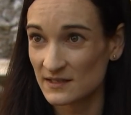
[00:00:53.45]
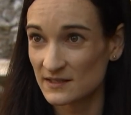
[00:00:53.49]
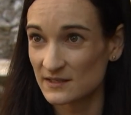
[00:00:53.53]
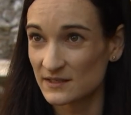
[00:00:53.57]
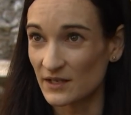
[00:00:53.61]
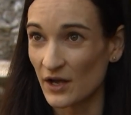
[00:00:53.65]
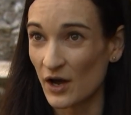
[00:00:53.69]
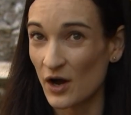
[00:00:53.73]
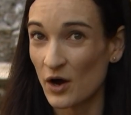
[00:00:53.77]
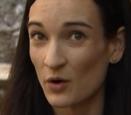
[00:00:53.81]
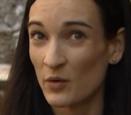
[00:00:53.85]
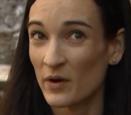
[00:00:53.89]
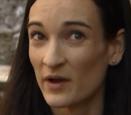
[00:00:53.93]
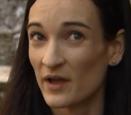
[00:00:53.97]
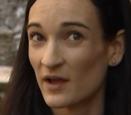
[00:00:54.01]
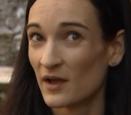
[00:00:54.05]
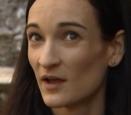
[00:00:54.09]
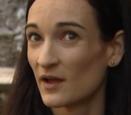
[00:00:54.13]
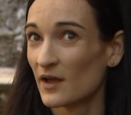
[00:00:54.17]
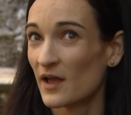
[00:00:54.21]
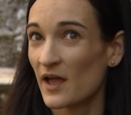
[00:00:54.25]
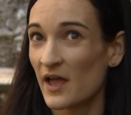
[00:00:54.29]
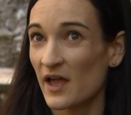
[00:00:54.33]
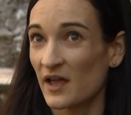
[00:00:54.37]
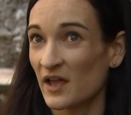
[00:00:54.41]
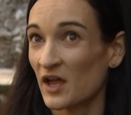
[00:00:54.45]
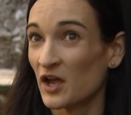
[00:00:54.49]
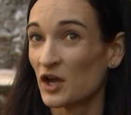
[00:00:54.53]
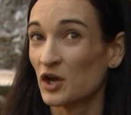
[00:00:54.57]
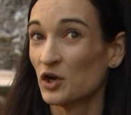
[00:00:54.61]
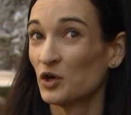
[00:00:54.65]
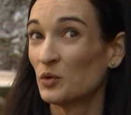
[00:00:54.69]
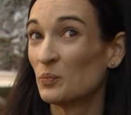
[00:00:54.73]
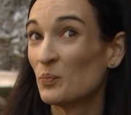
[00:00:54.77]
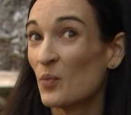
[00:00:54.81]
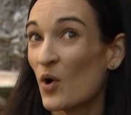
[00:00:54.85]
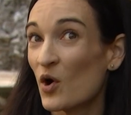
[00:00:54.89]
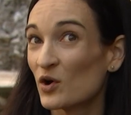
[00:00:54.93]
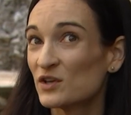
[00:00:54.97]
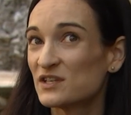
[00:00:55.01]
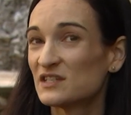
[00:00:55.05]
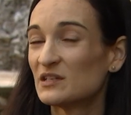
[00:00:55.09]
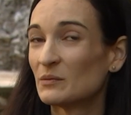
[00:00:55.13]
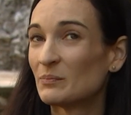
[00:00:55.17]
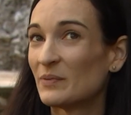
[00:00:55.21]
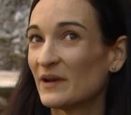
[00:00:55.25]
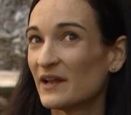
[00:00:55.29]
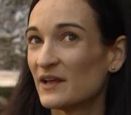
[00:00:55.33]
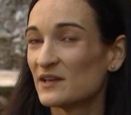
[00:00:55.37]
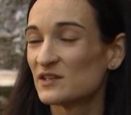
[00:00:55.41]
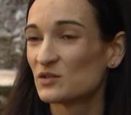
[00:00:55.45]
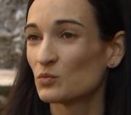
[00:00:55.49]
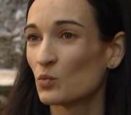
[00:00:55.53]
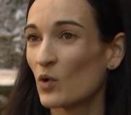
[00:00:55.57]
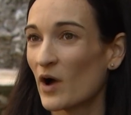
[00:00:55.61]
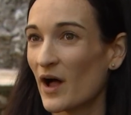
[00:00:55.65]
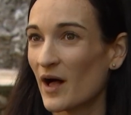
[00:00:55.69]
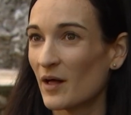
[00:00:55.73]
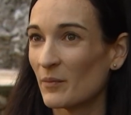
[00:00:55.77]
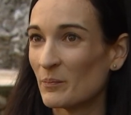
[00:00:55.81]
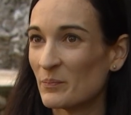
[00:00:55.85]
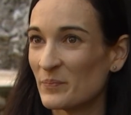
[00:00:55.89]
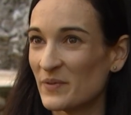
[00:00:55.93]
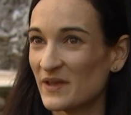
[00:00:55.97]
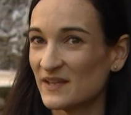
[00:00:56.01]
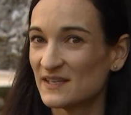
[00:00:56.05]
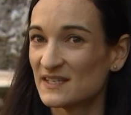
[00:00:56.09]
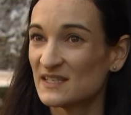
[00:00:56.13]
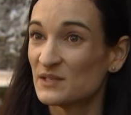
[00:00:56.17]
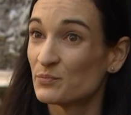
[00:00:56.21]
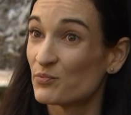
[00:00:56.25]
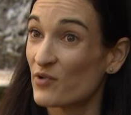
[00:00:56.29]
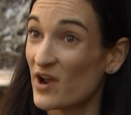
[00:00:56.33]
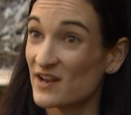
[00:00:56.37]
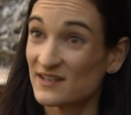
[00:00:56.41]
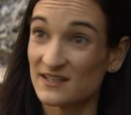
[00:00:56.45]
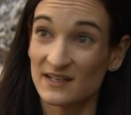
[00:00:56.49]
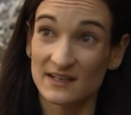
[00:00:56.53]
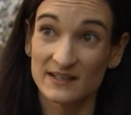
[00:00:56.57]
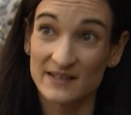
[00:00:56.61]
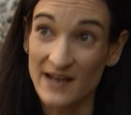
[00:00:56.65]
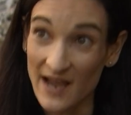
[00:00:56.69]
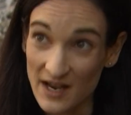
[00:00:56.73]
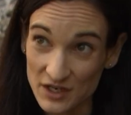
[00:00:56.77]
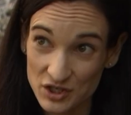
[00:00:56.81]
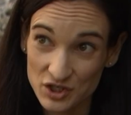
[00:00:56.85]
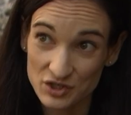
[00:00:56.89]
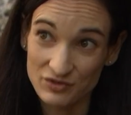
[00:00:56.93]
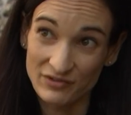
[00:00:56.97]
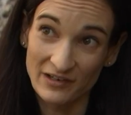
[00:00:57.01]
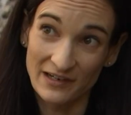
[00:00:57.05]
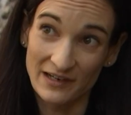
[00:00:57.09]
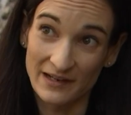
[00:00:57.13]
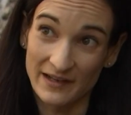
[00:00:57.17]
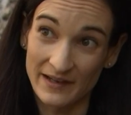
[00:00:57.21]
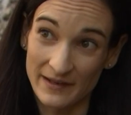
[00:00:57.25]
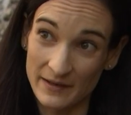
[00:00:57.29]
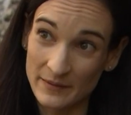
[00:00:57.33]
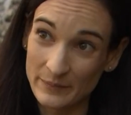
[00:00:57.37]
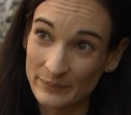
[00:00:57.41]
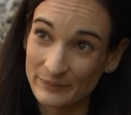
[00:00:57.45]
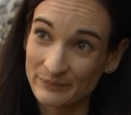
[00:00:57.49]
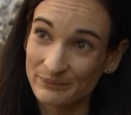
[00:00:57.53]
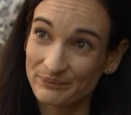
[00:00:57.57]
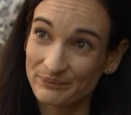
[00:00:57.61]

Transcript: So it could possibly as well be spreading naturally.